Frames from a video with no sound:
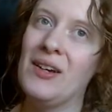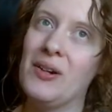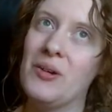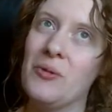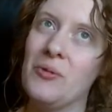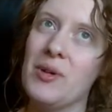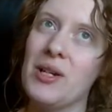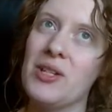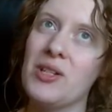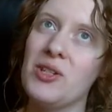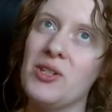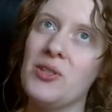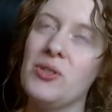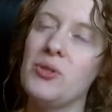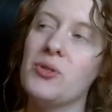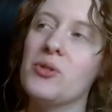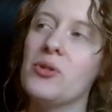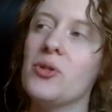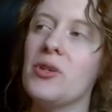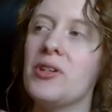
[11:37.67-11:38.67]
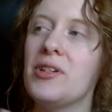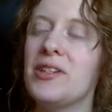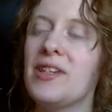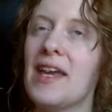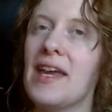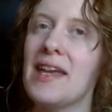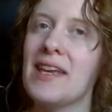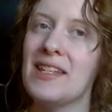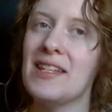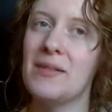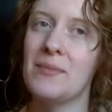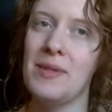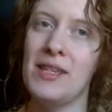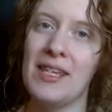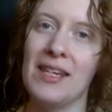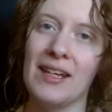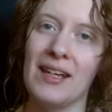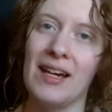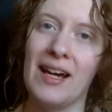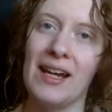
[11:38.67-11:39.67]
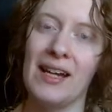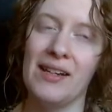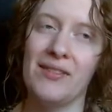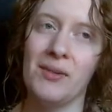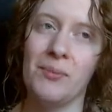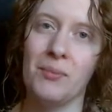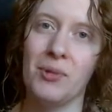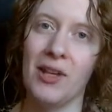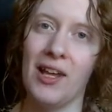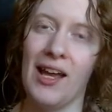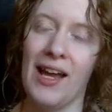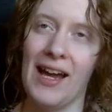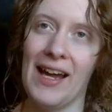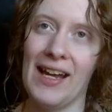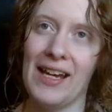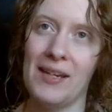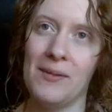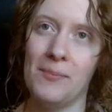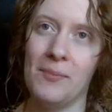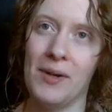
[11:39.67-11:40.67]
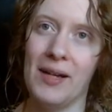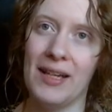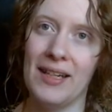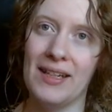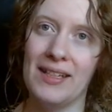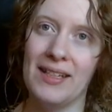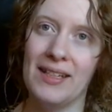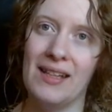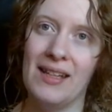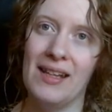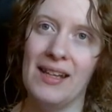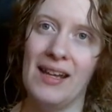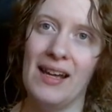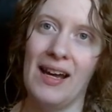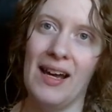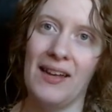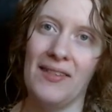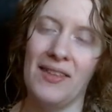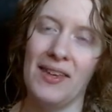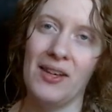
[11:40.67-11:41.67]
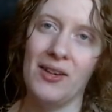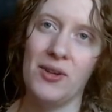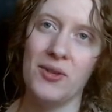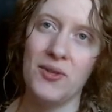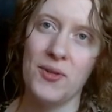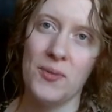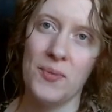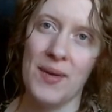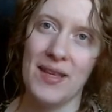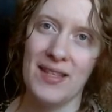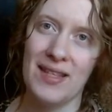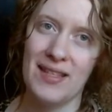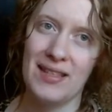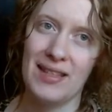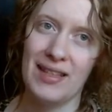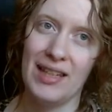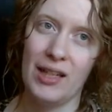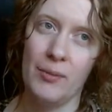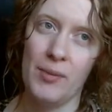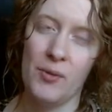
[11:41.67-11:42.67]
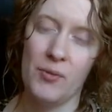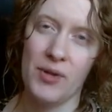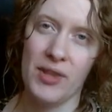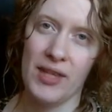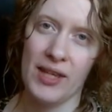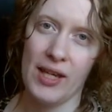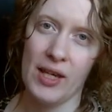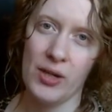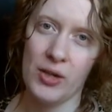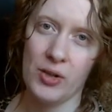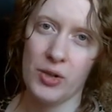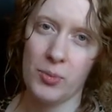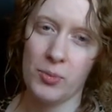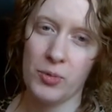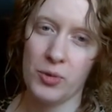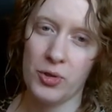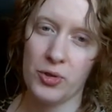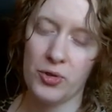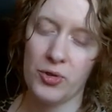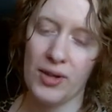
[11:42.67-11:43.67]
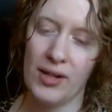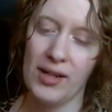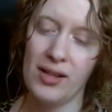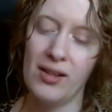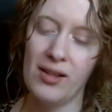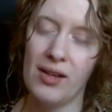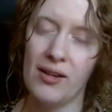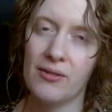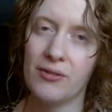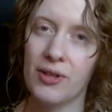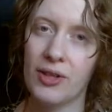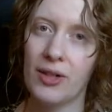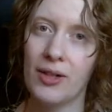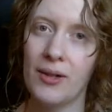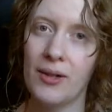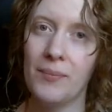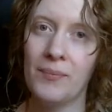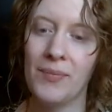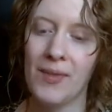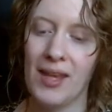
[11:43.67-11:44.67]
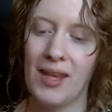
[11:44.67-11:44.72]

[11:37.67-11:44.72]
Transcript: which you could take as being kind of implied, but I think also messes a little bit with the character portrayal of her.